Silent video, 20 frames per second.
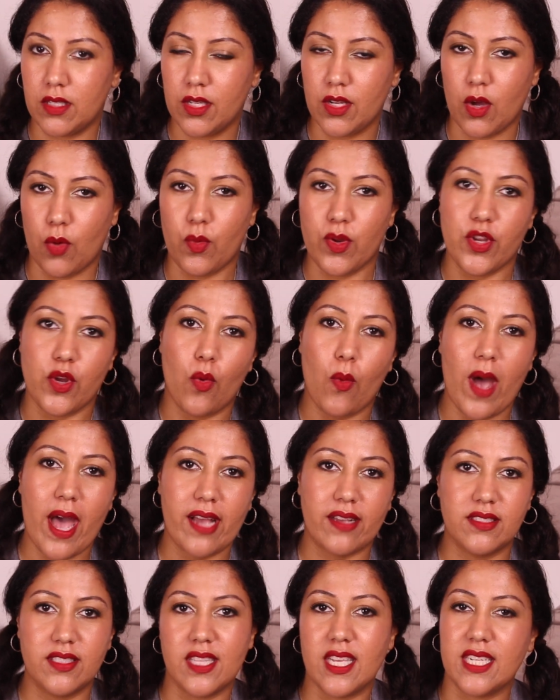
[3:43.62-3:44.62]
you know, when you're
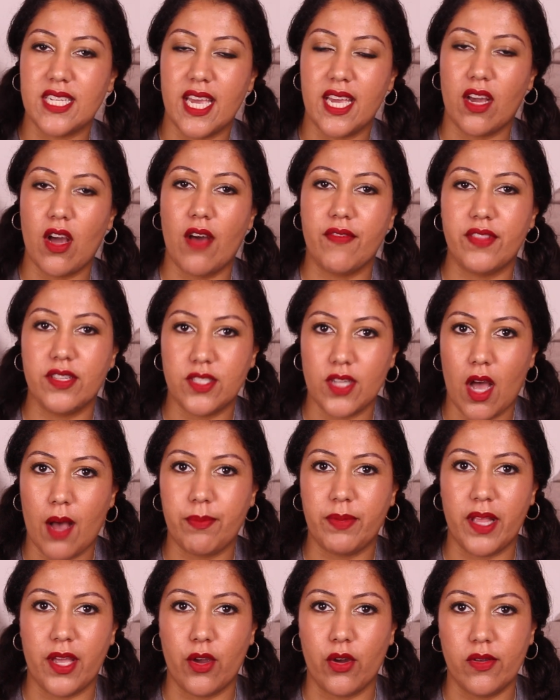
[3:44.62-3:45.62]
waxed, they take off the
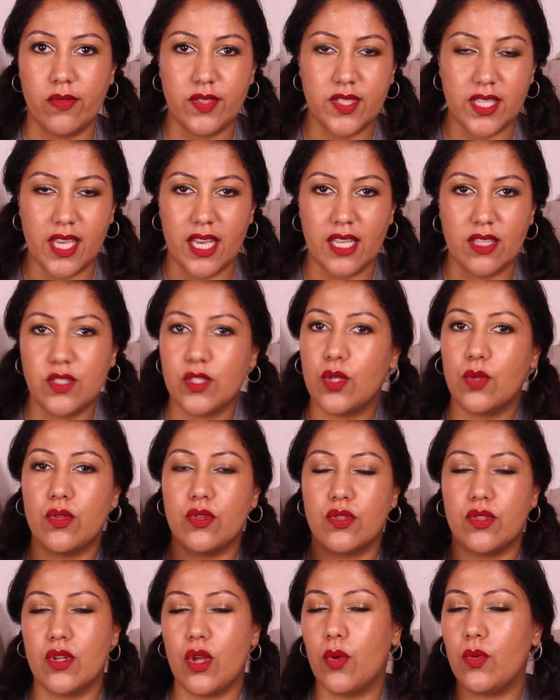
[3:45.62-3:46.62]
top layer of skin, so
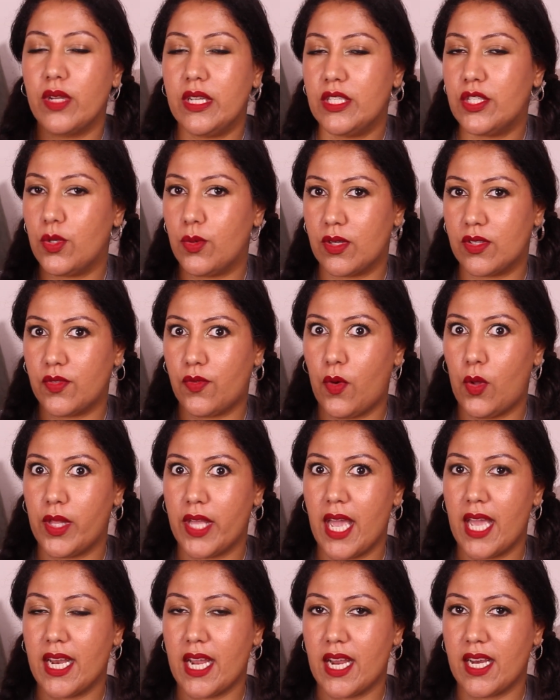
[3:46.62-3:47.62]
there's no need to
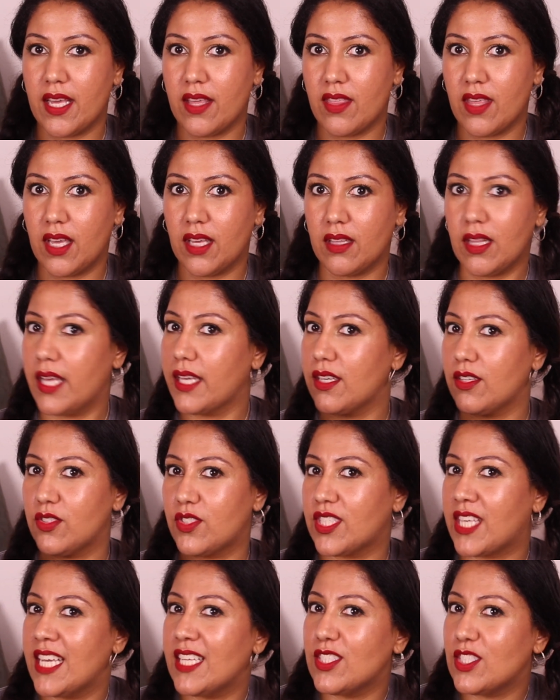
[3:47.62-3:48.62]
exfoliate anything. Like, your
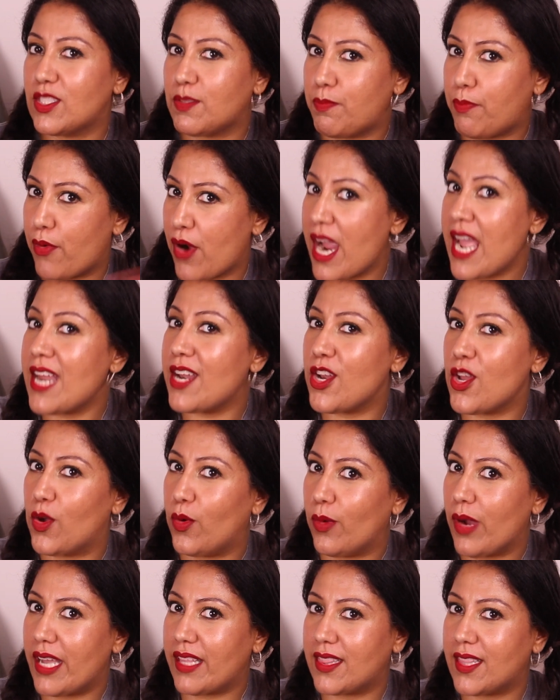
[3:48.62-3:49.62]
skin's brand
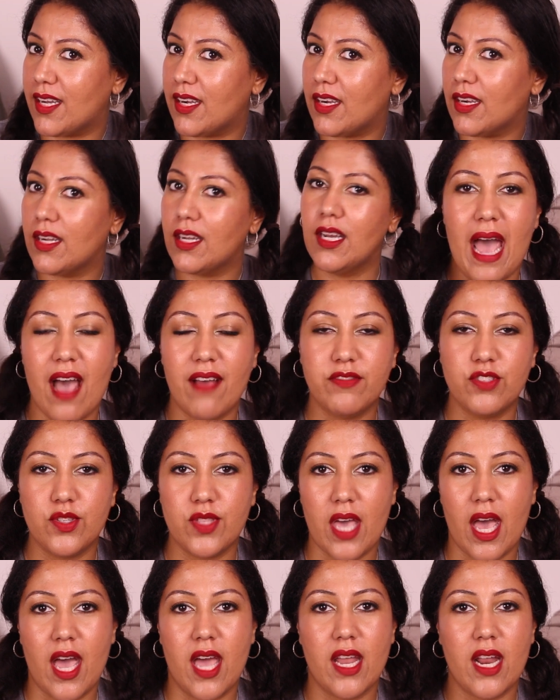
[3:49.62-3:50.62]
new right there. After
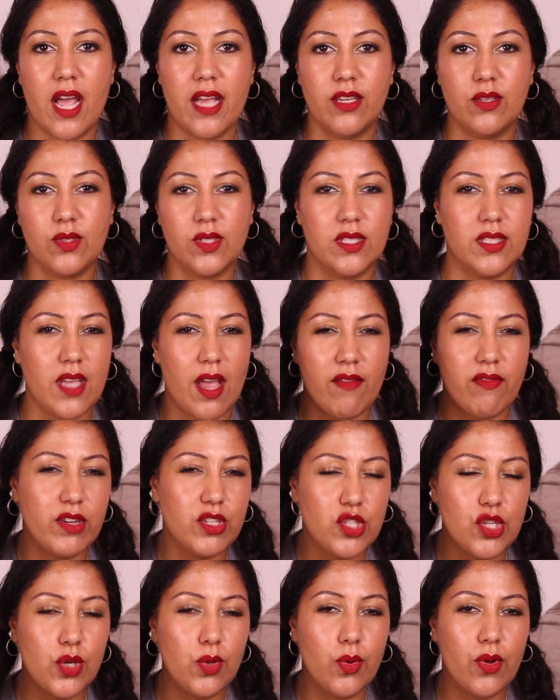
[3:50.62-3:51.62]
that, I use this every
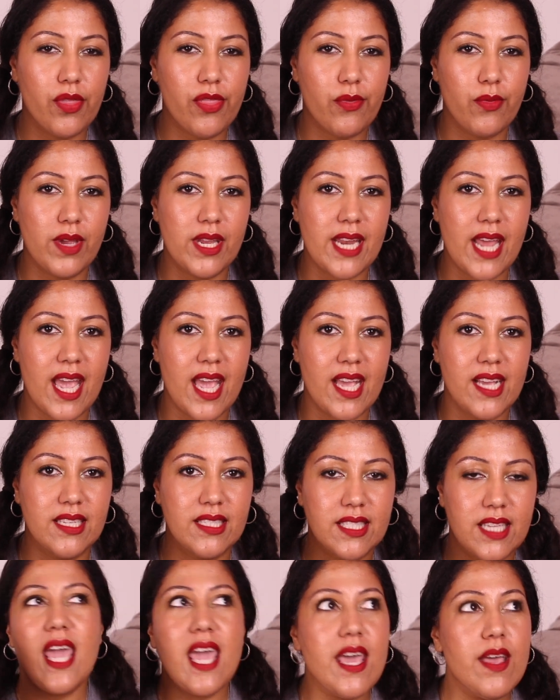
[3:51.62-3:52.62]
2 or 3
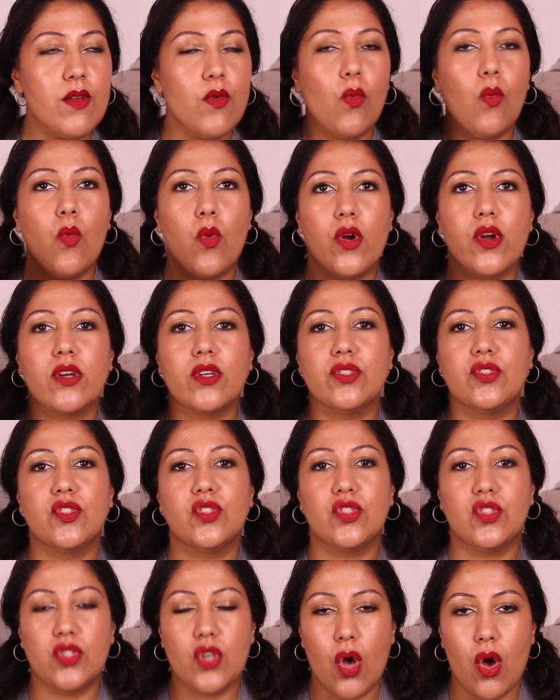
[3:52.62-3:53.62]
days. It works
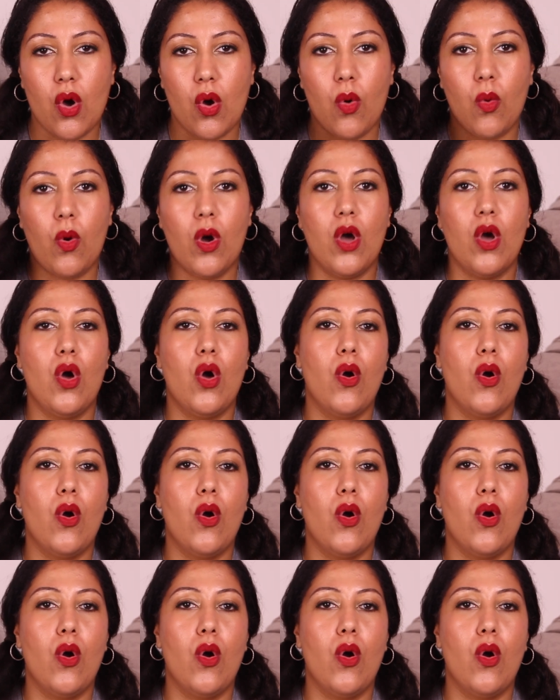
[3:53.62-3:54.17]
so